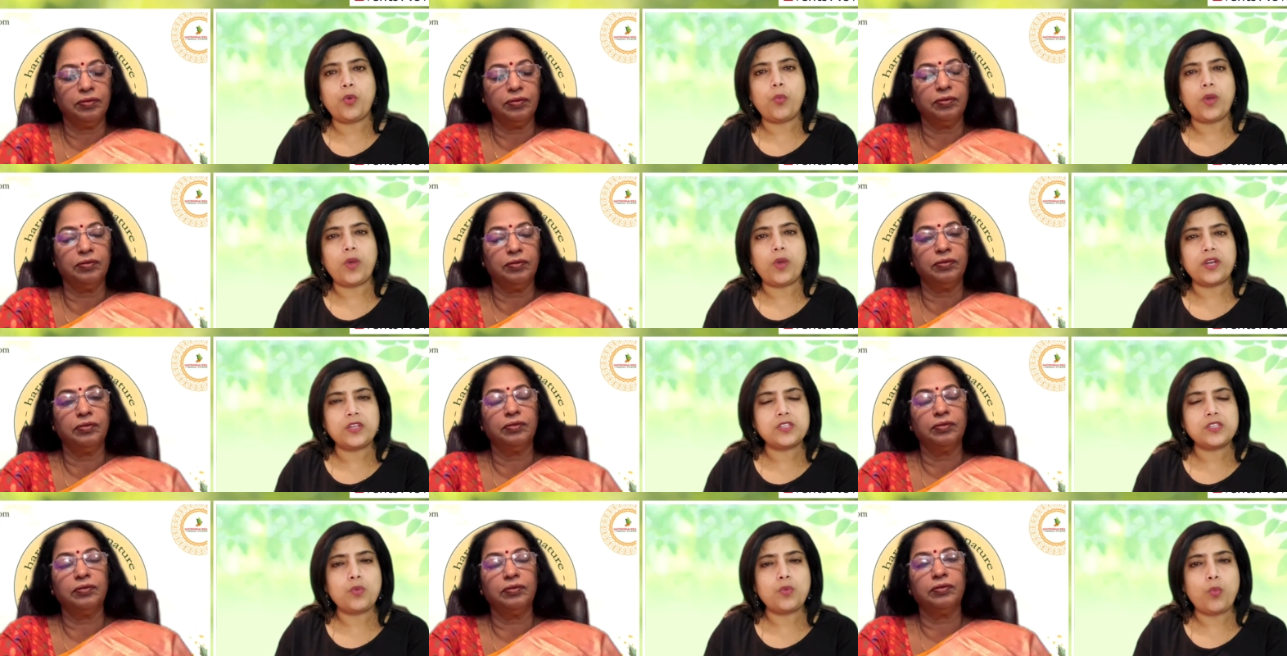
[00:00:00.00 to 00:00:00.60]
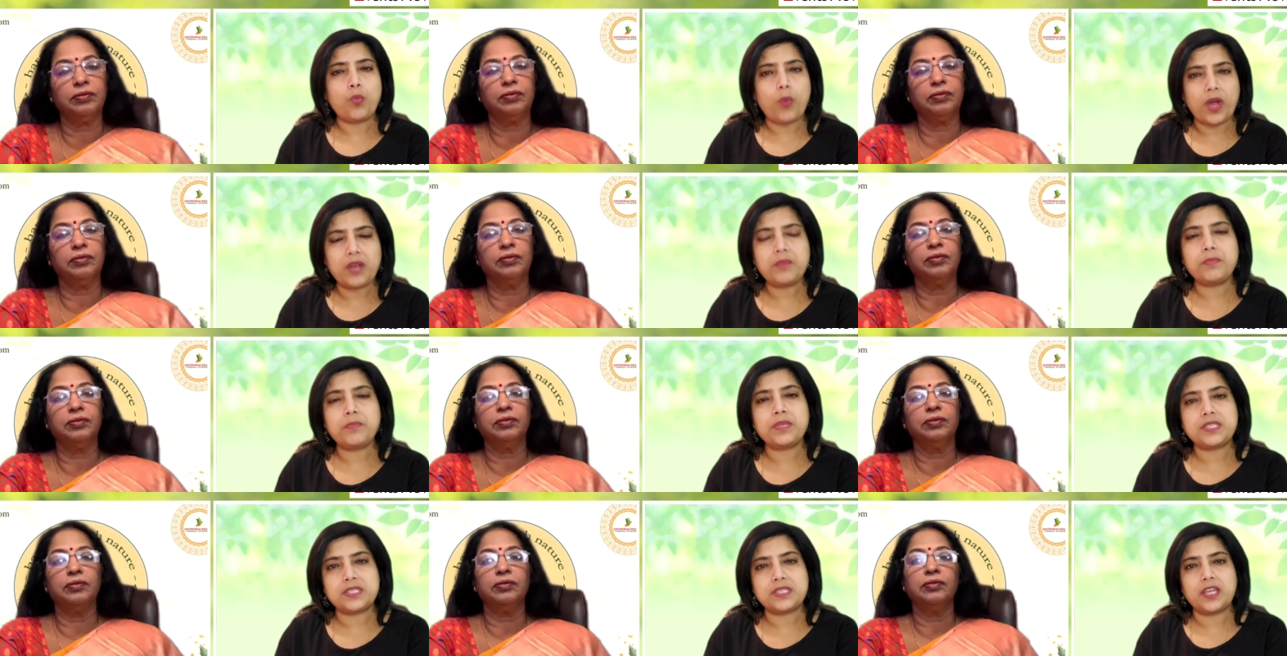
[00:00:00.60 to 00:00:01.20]
Speaker 1: what is the one
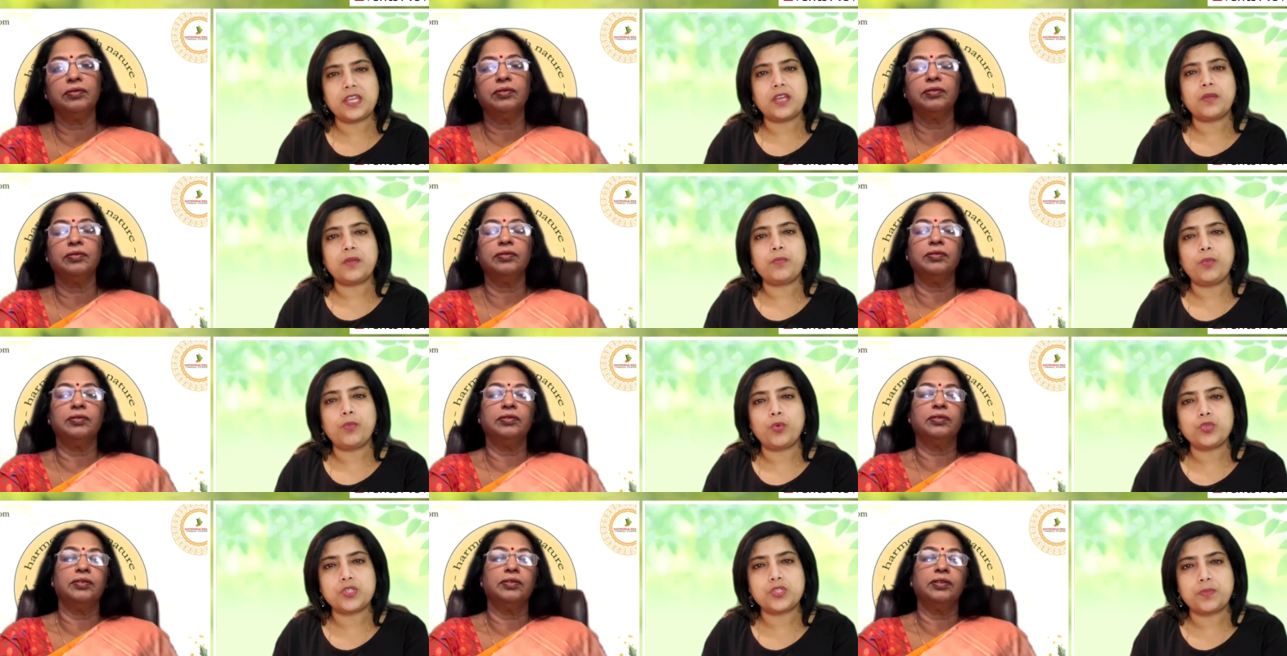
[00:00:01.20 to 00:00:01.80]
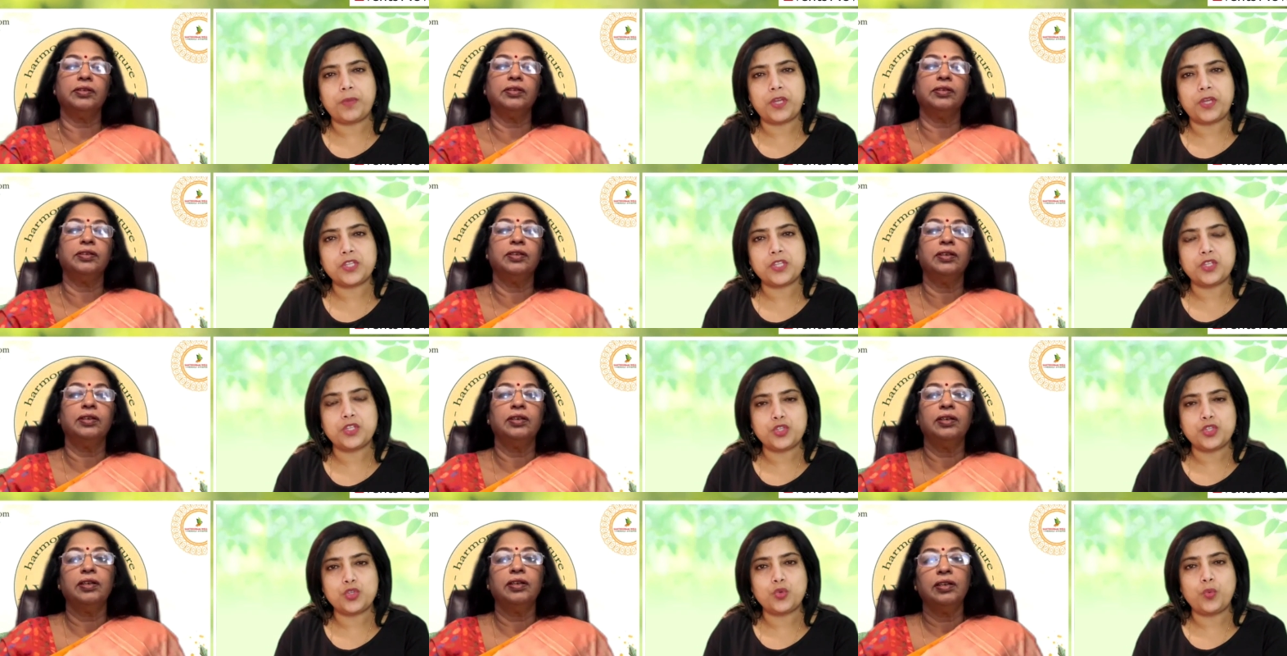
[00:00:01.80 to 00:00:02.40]
mistake most
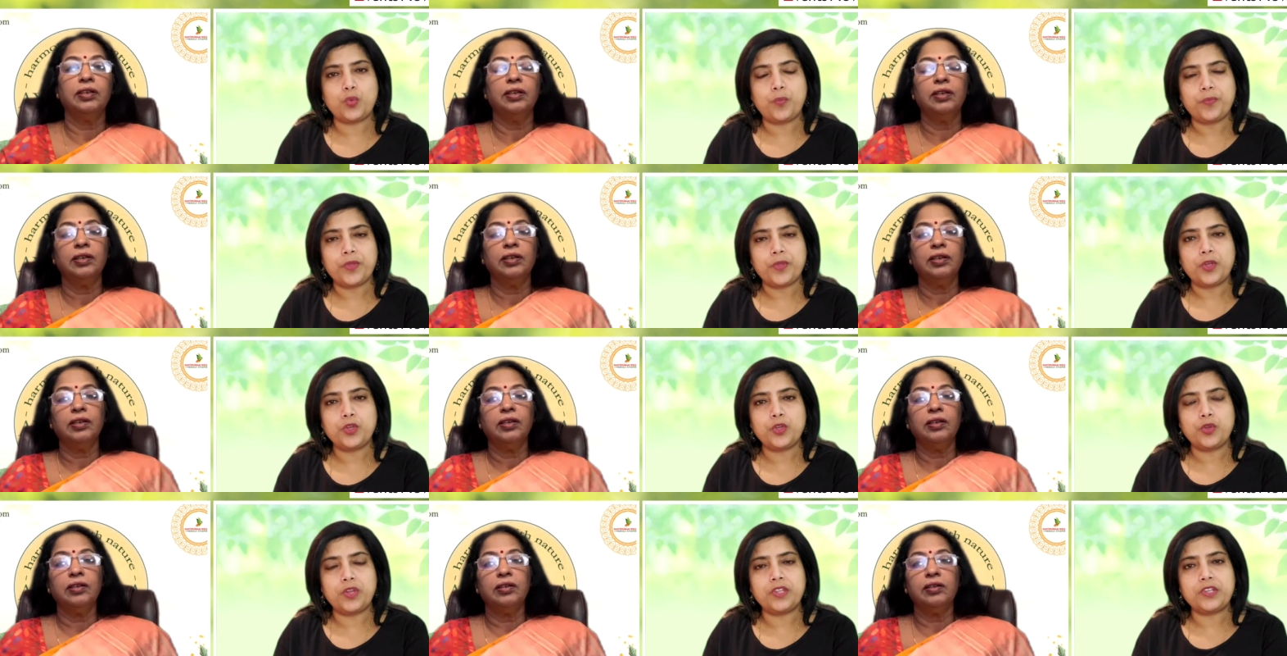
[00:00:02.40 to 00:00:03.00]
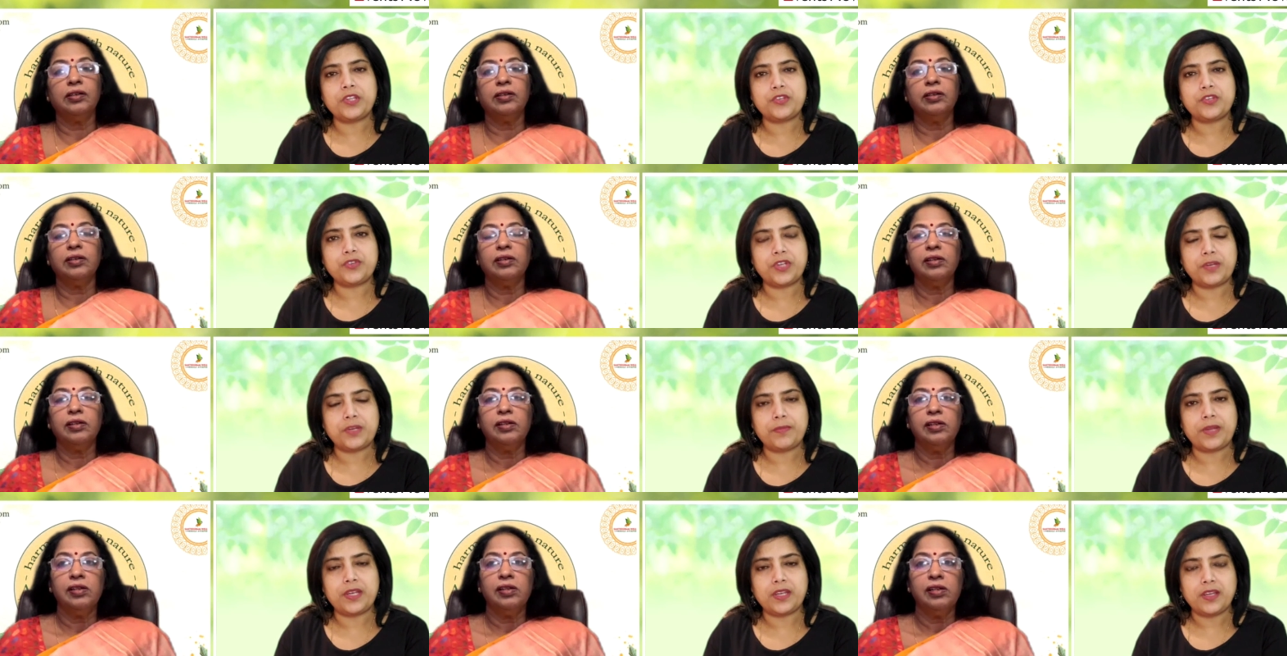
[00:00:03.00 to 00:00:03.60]
patients do during the
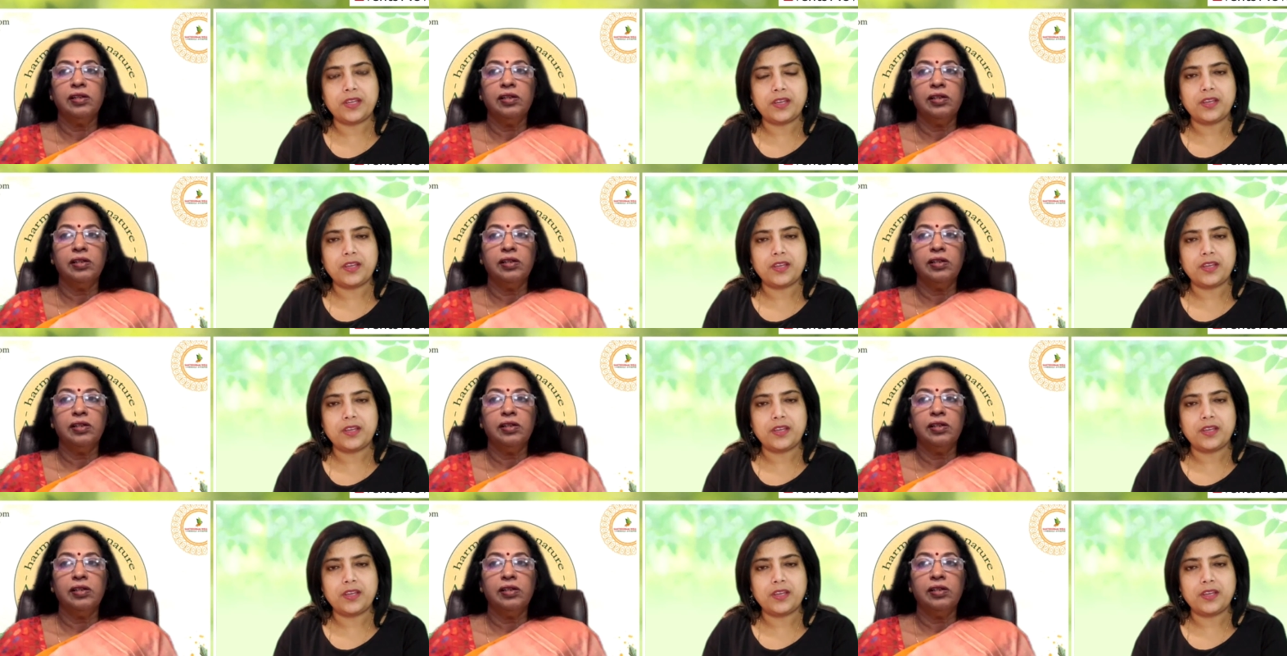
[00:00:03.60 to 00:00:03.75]
treatment?